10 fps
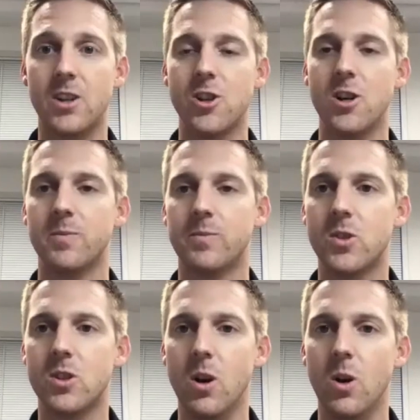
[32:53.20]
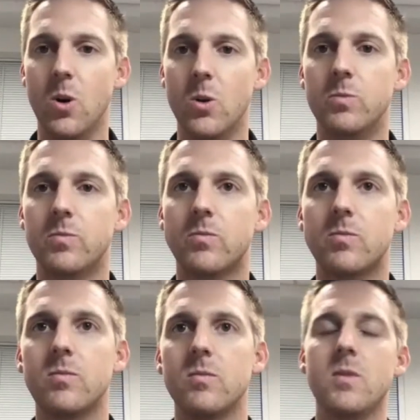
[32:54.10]
sure. So
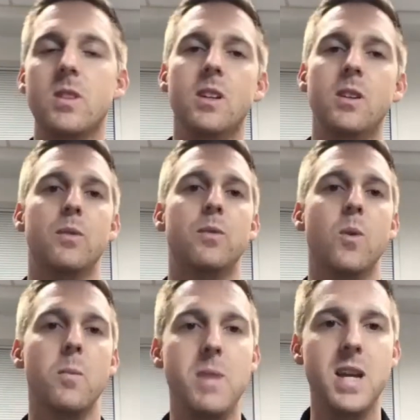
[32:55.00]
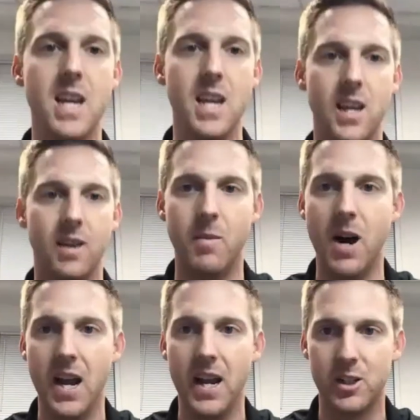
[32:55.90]
for me,
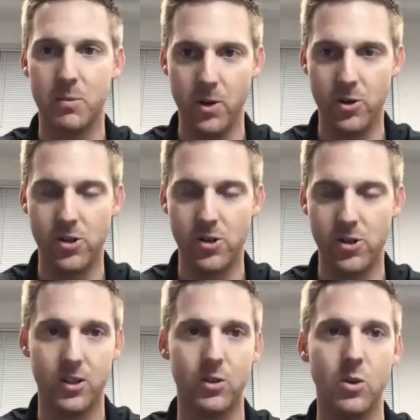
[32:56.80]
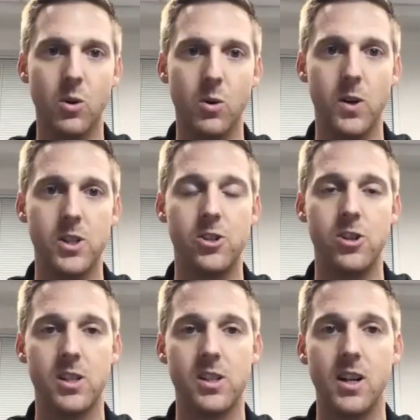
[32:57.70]
my exposure in school was
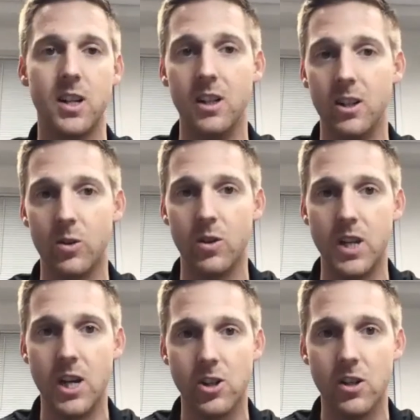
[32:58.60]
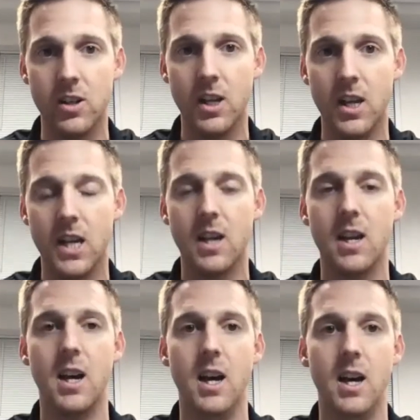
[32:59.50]
just on a clinical rotation
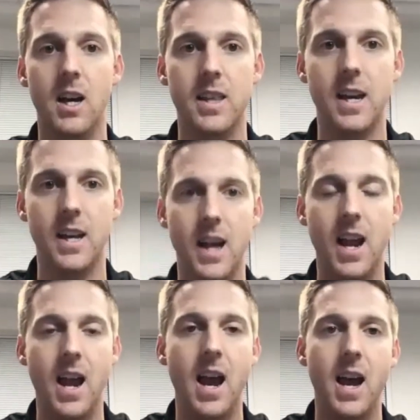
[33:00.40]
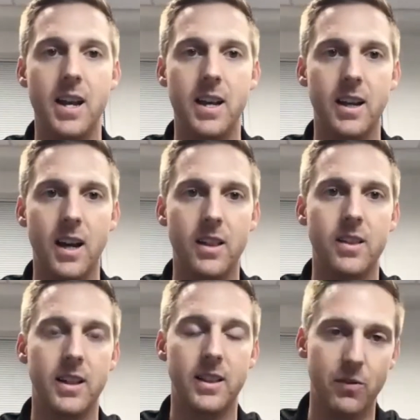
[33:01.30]
uh, that I had uh,
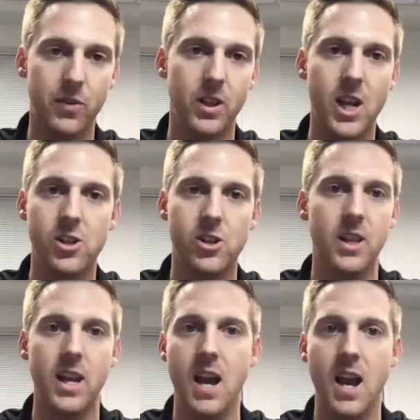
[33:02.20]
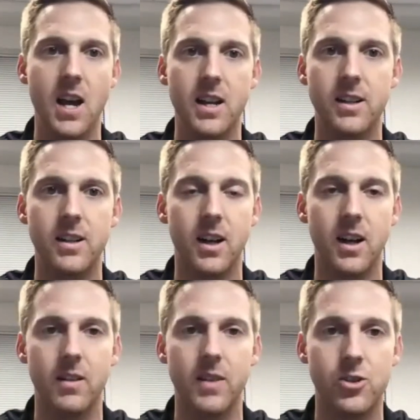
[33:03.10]
at the affiliation. They had uh, they